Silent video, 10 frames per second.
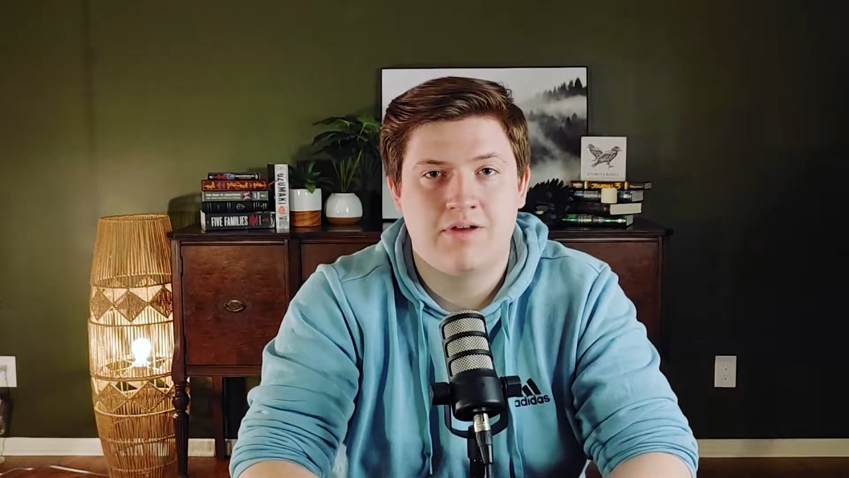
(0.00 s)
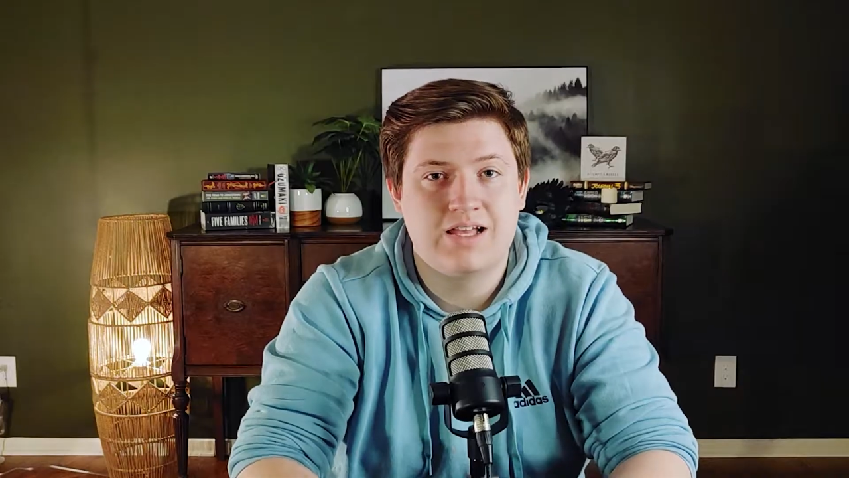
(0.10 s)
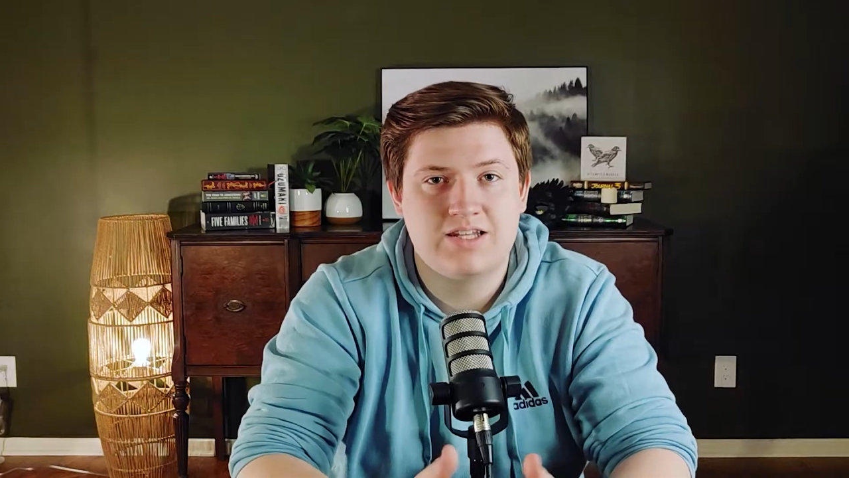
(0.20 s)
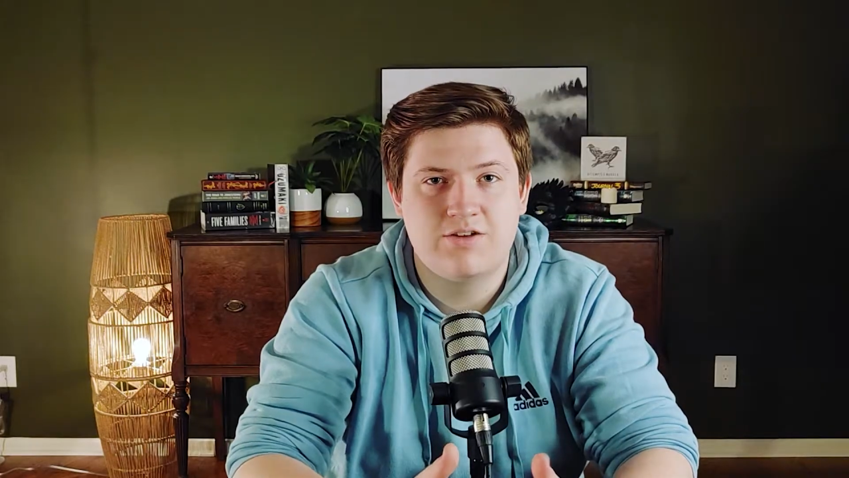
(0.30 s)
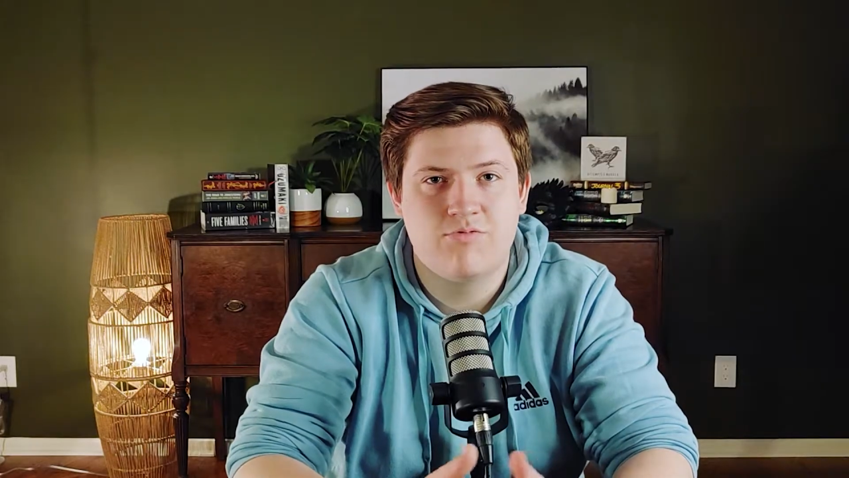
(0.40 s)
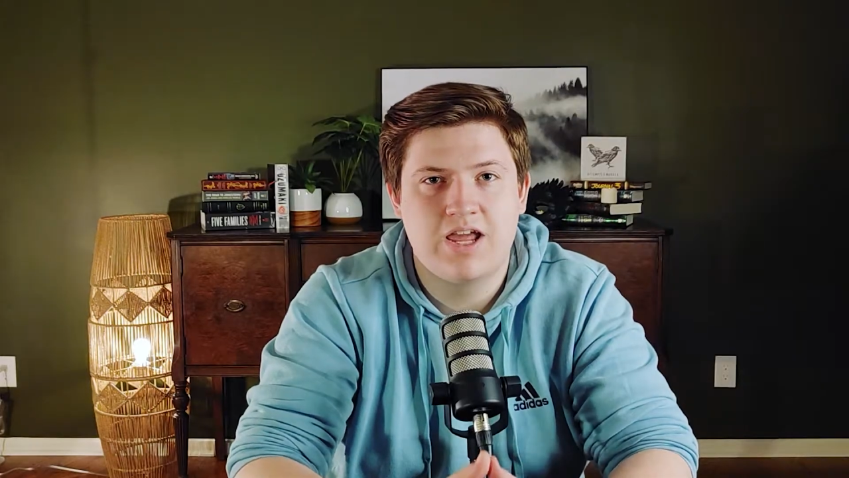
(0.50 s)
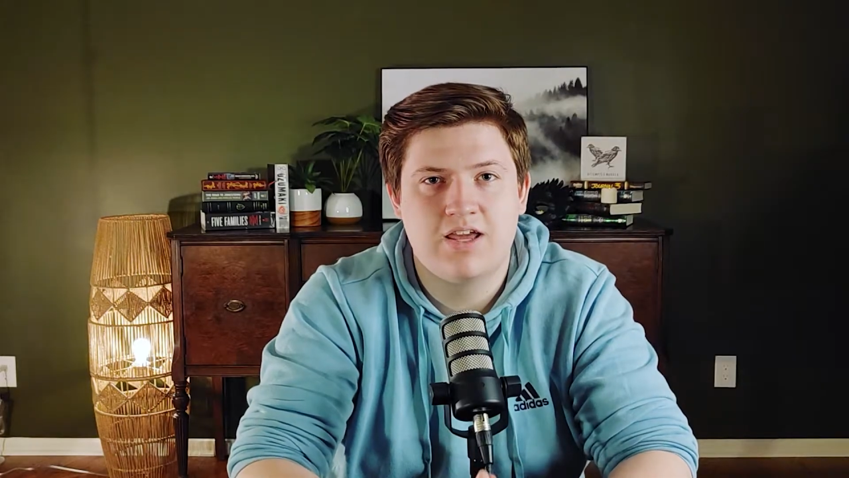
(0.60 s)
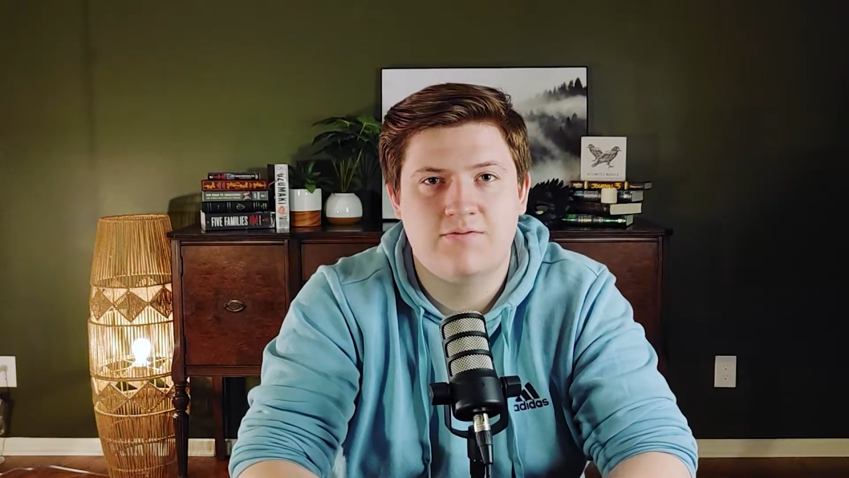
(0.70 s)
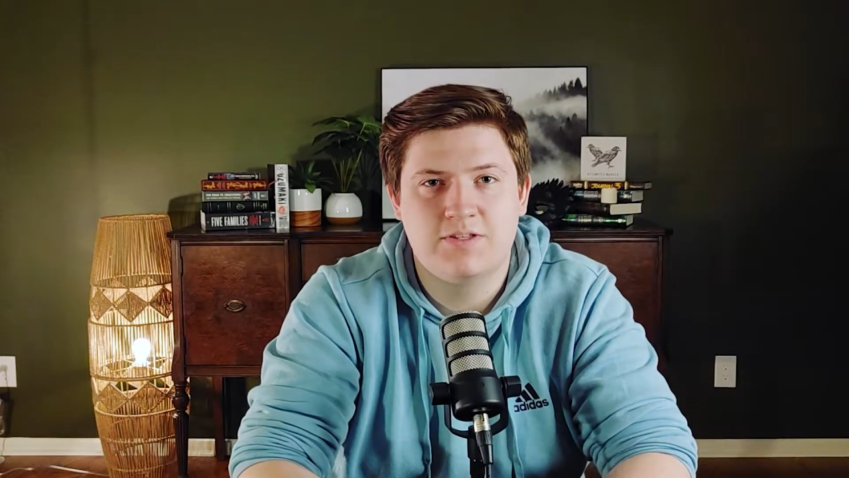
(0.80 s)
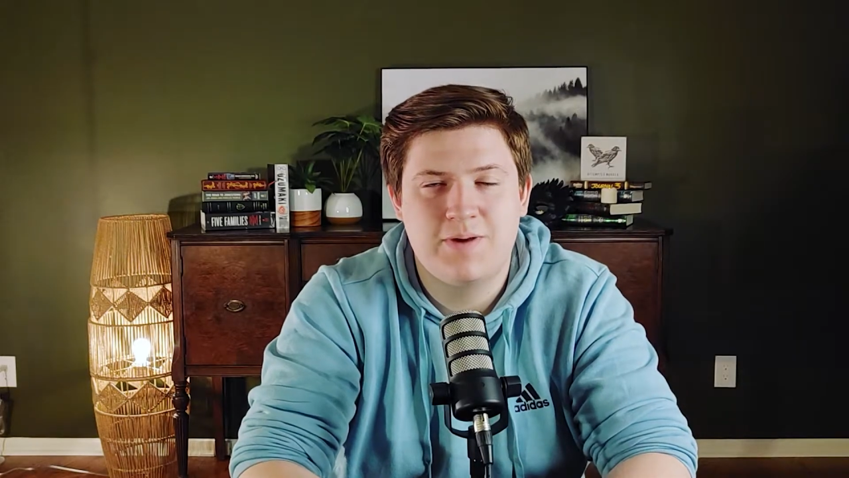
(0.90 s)
As Ned ran,
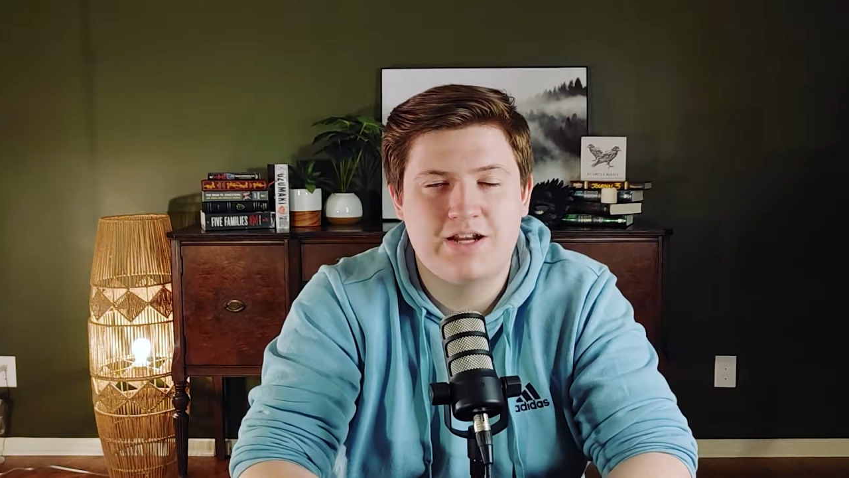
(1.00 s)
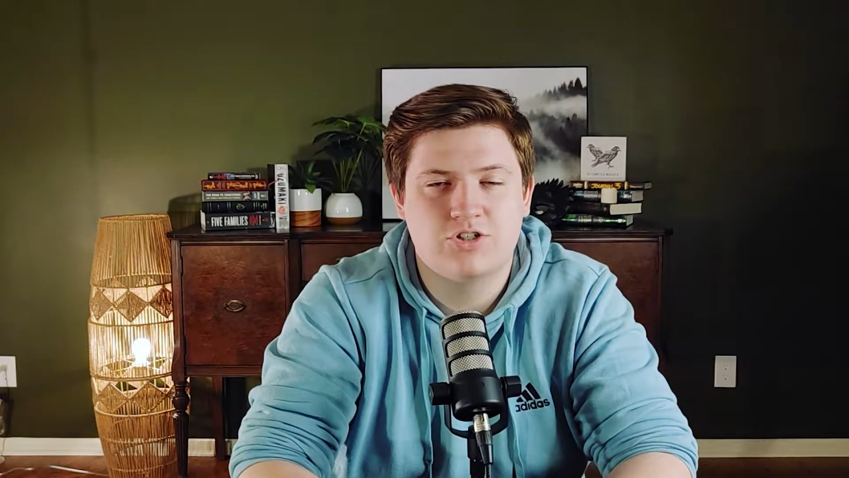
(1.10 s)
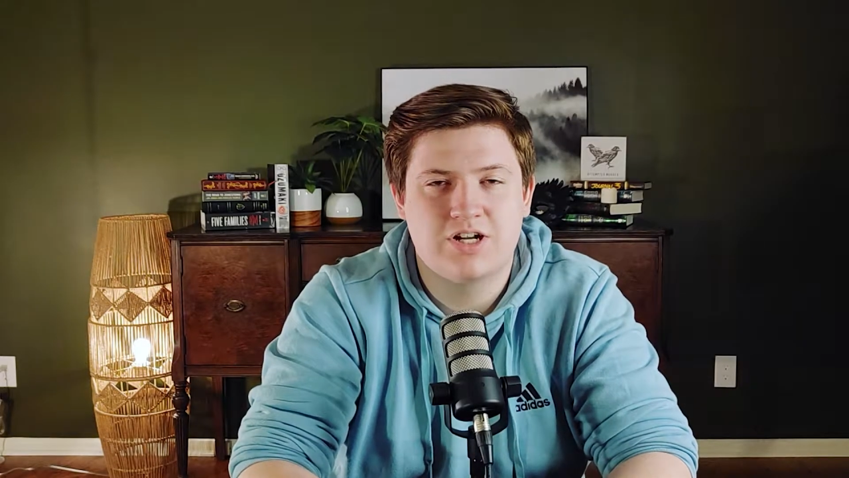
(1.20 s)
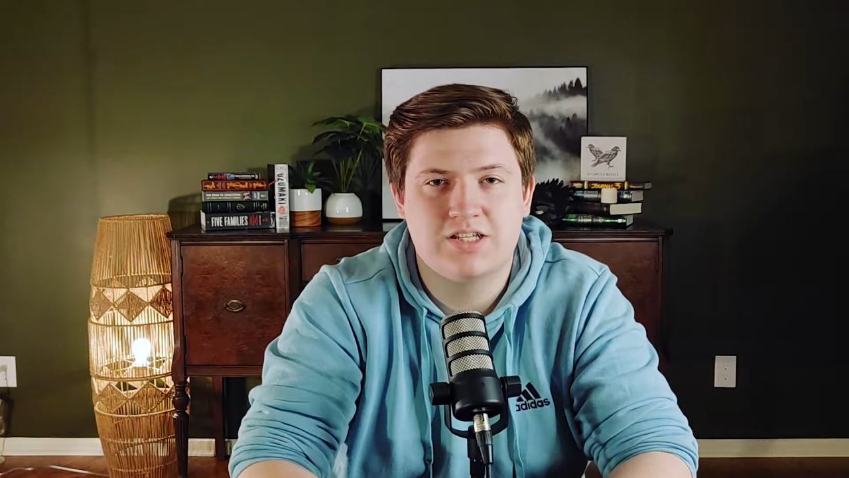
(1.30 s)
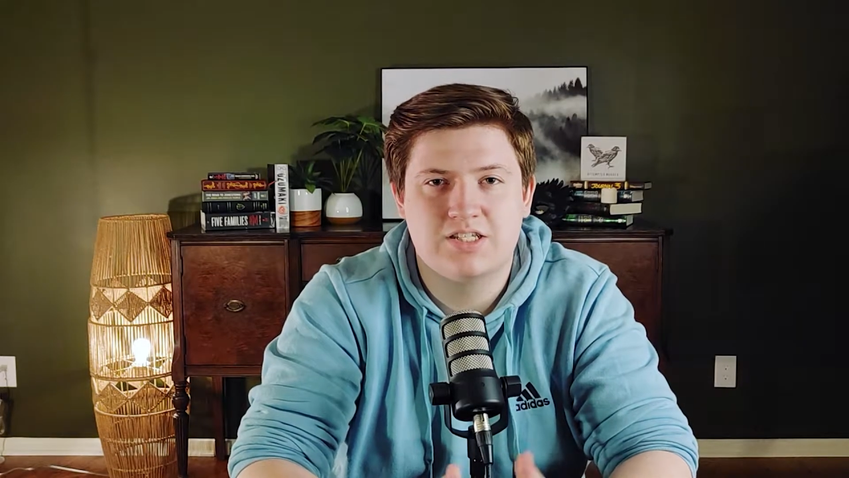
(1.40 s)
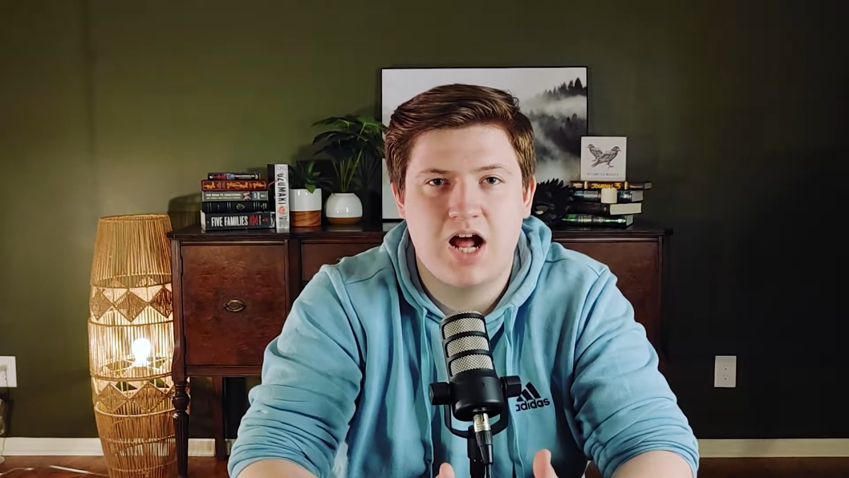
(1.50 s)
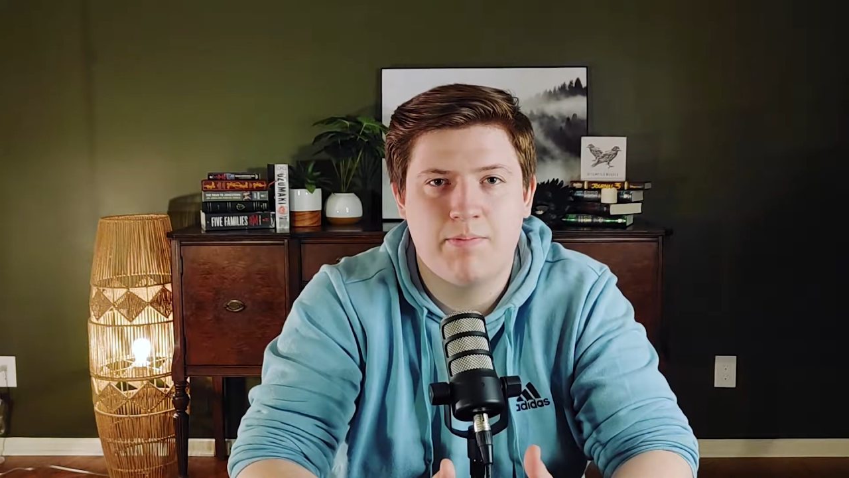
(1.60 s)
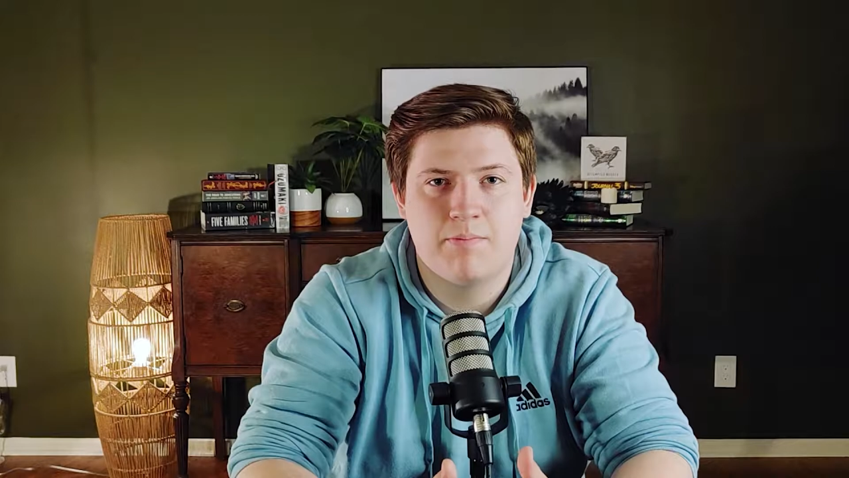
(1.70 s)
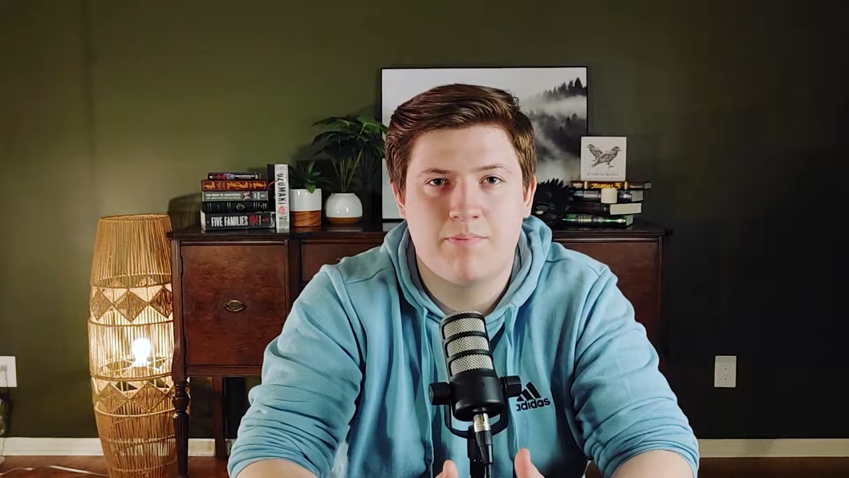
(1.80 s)
Fitzpatrick tried to stop him